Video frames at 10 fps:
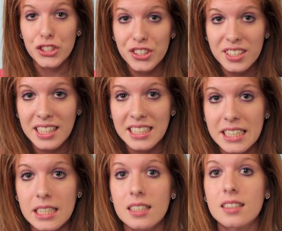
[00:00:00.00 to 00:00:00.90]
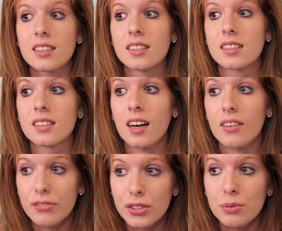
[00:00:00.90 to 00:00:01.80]
I choose an idea
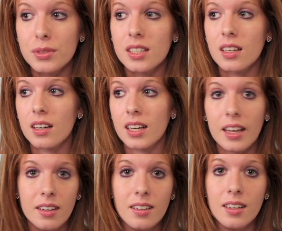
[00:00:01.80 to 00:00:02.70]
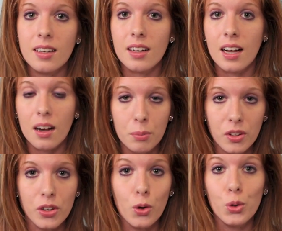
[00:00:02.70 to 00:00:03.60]
I film it, I edit it, I
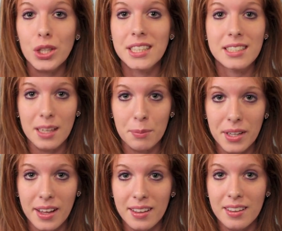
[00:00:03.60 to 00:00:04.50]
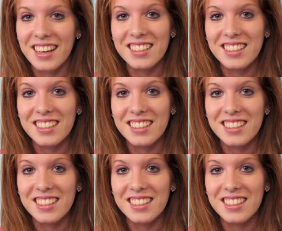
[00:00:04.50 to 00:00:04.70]
upload it all in the same day.